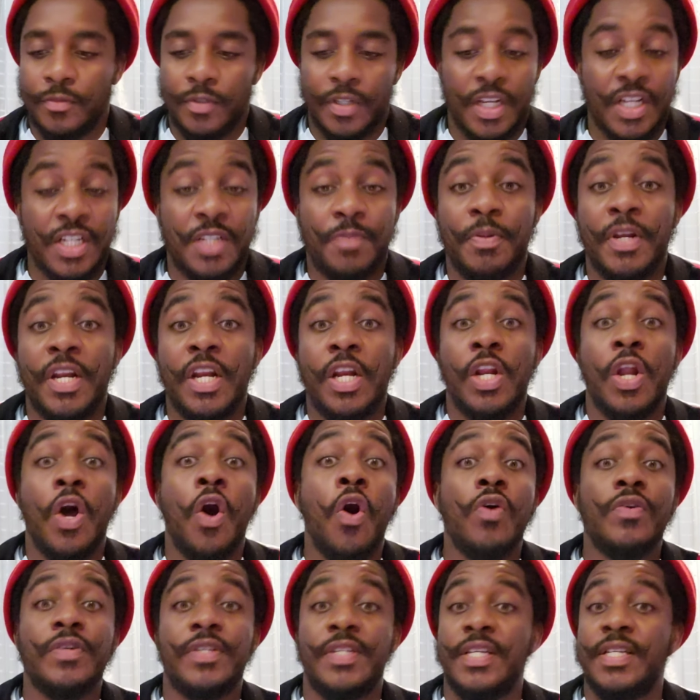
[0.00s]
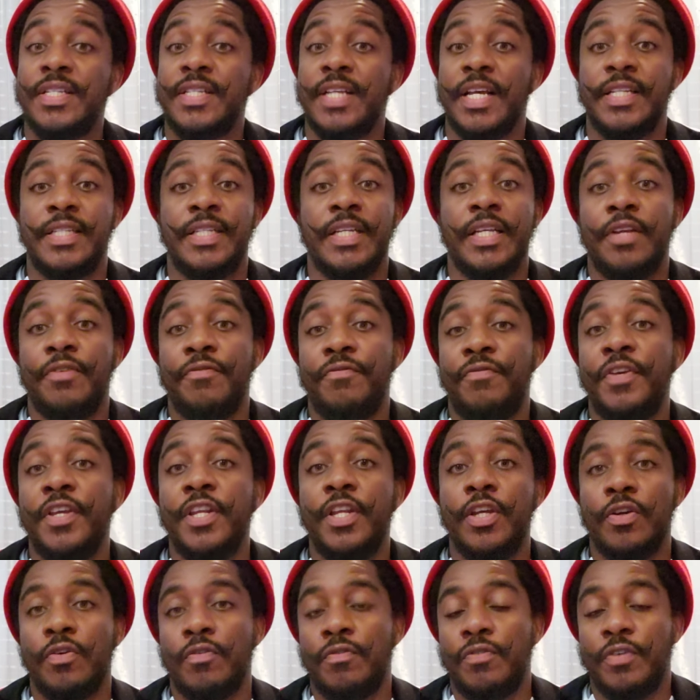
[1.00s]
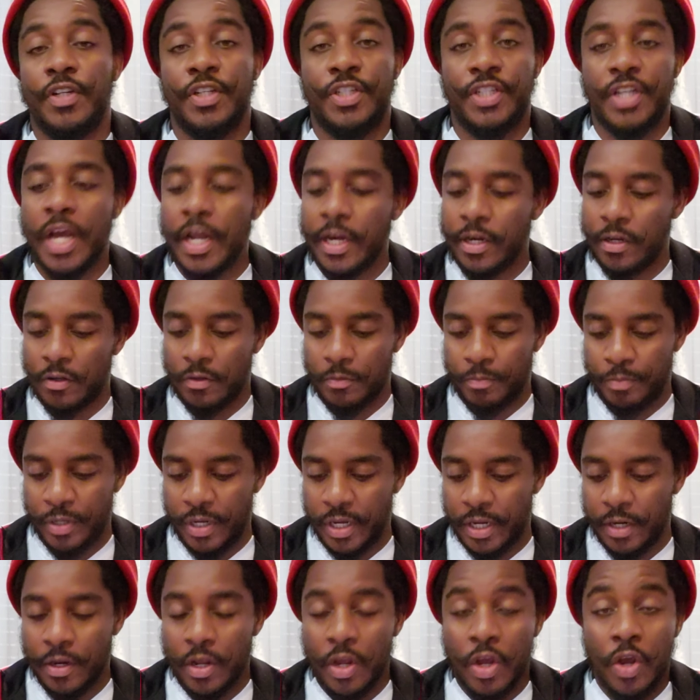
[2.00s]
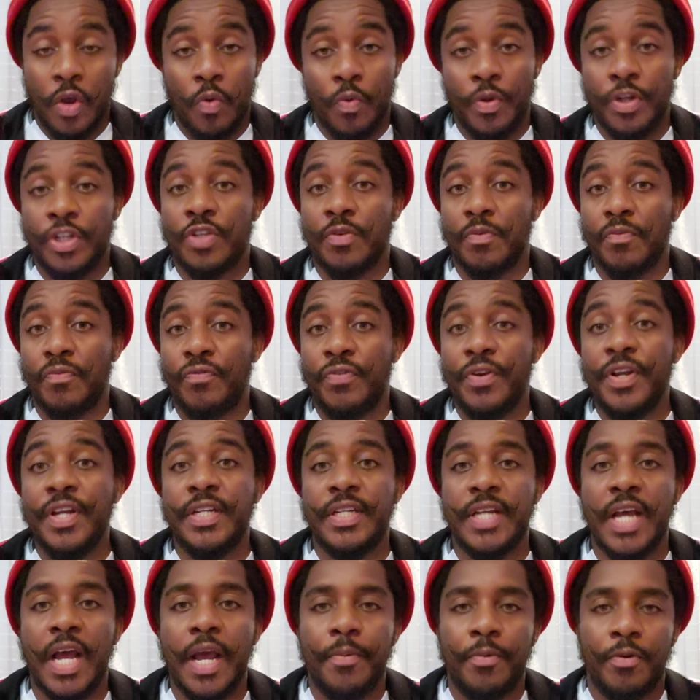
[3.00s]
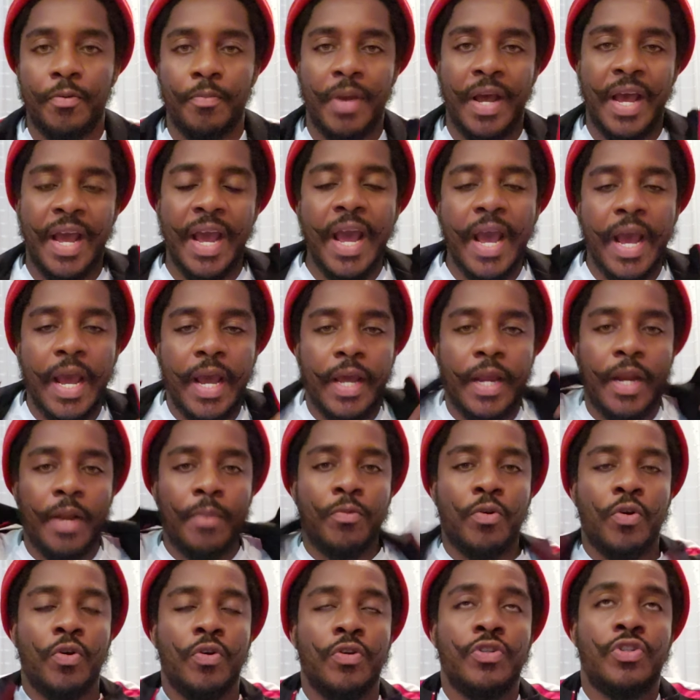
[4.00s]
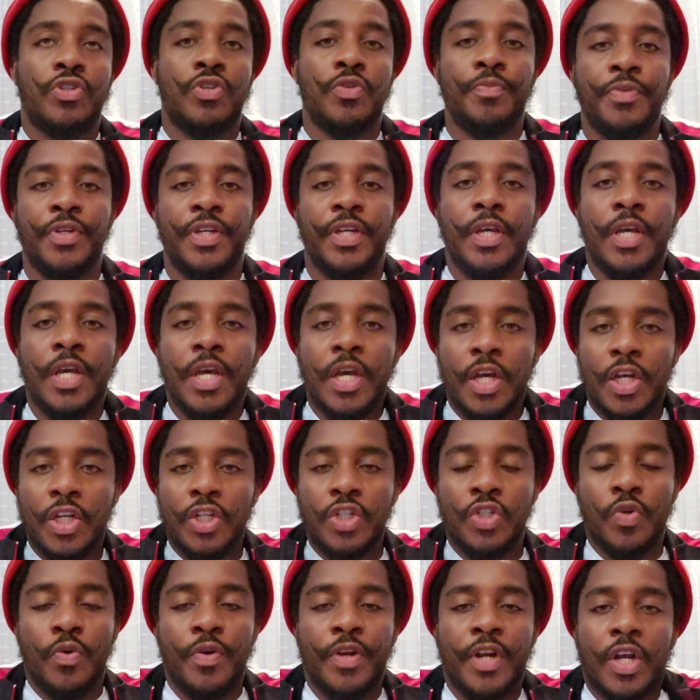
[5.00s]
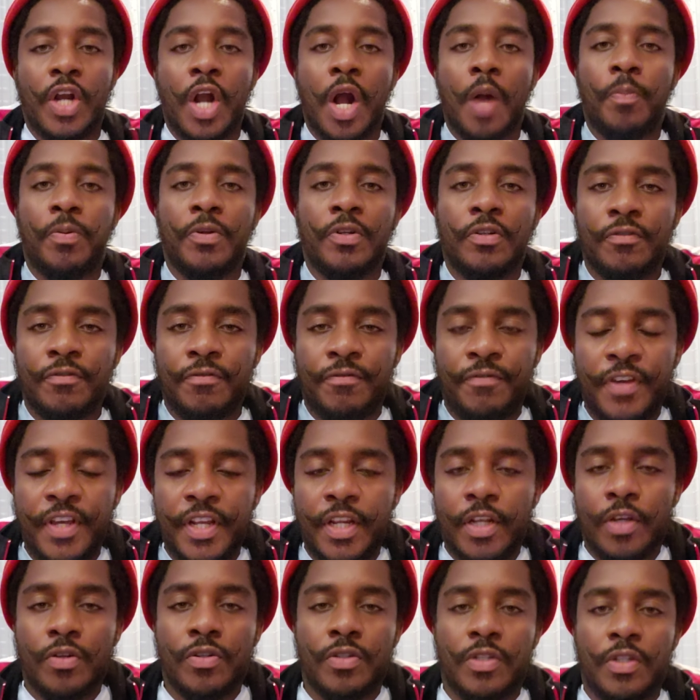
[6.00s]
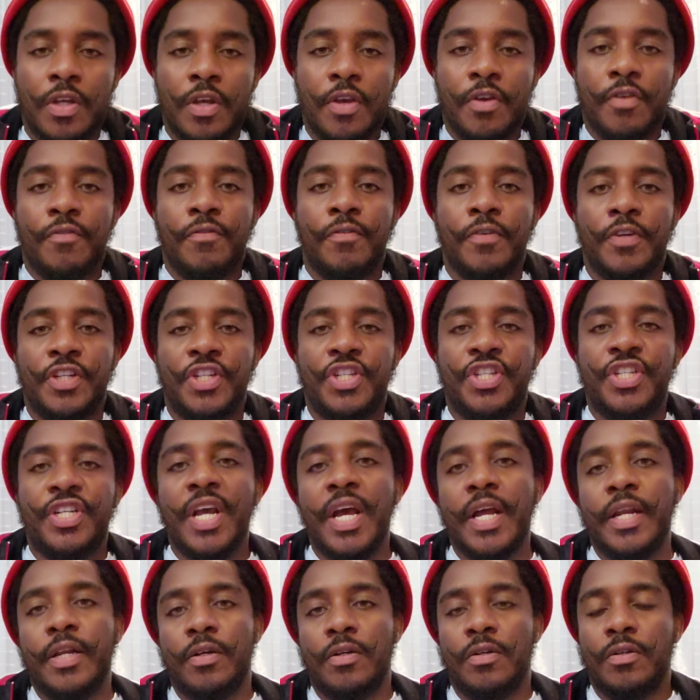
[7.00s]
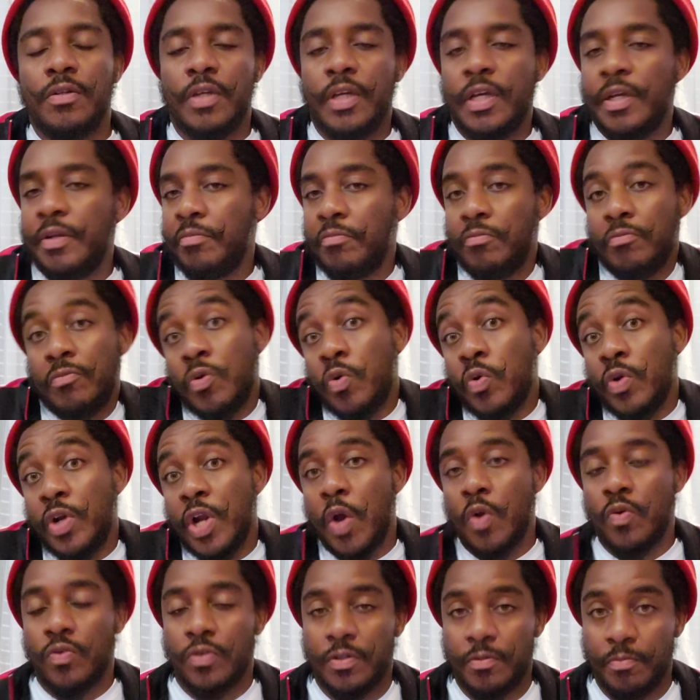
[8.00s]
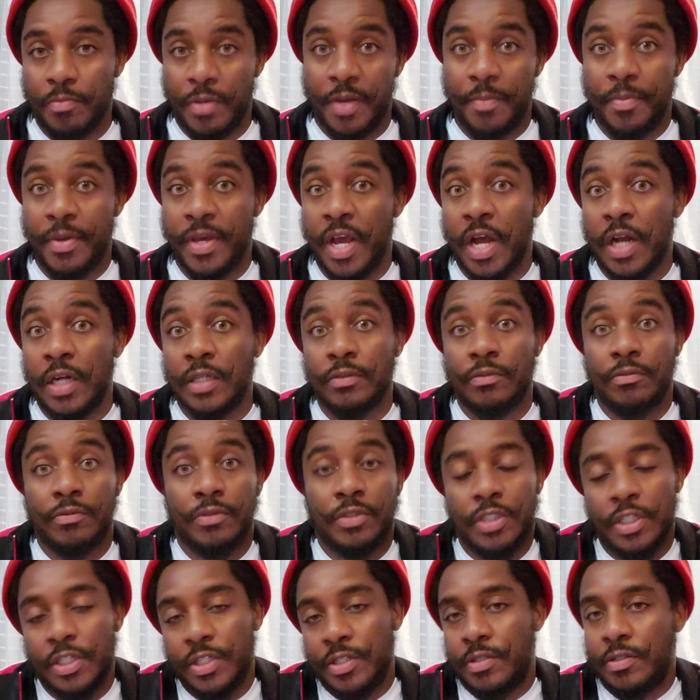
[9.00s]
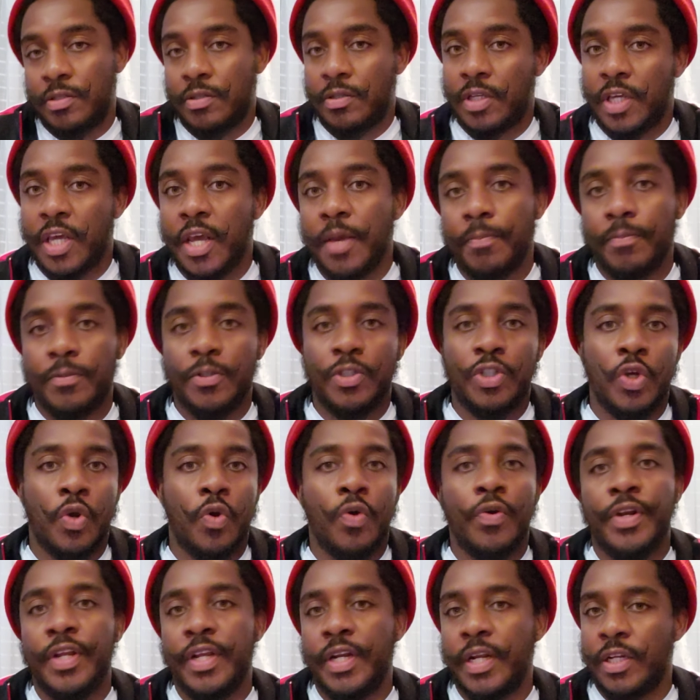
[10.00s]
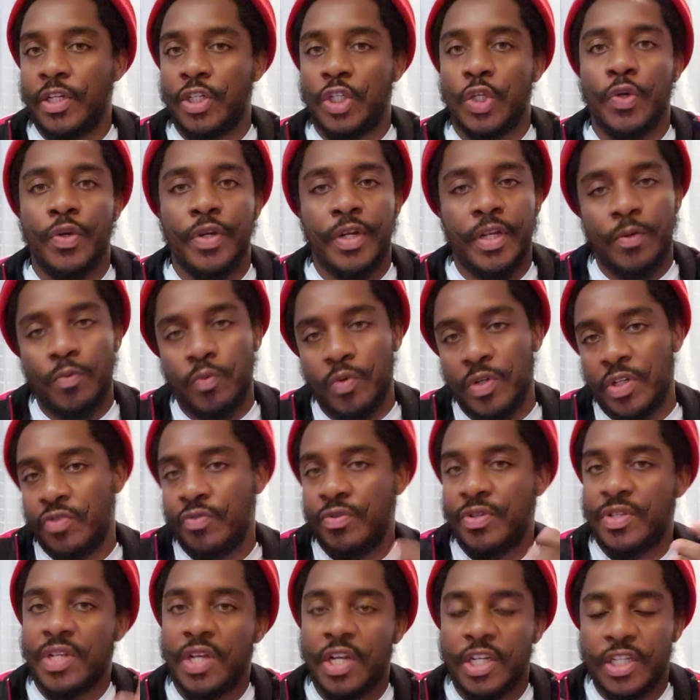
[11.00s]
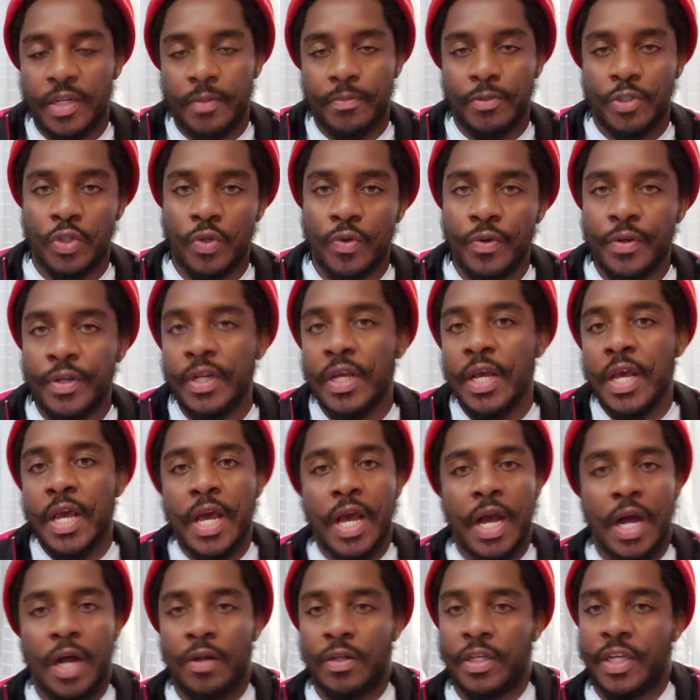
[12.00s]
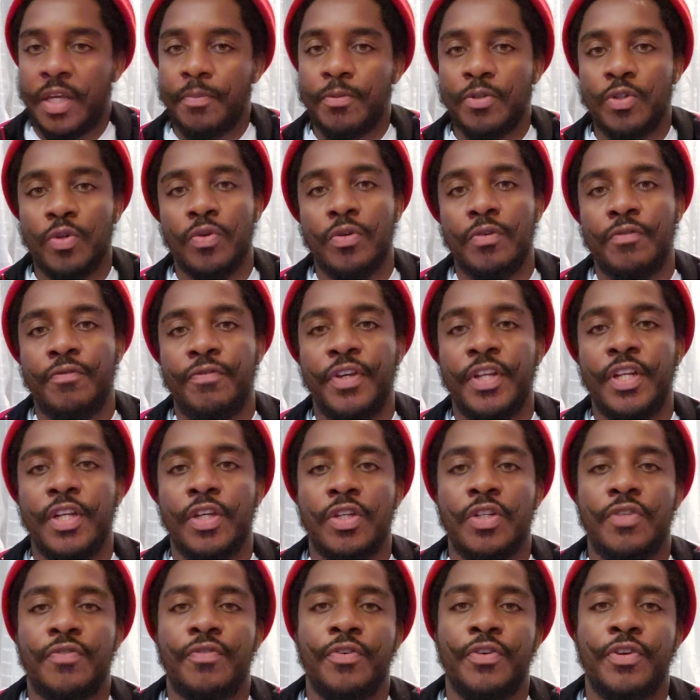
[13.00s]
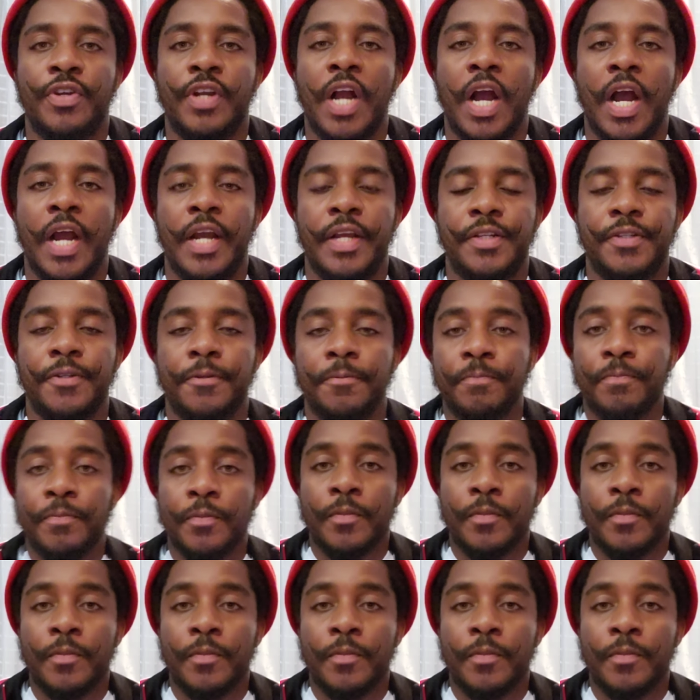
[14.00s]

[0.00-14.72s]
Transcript: It's been long since I did a video for the channel, but with some free time on my hand, I'm going to be doing a couple of videos for this channel, and who knows, maybe I'll just keep doing it and doing it with research I'm doing. I'll keep doing videos for you guys.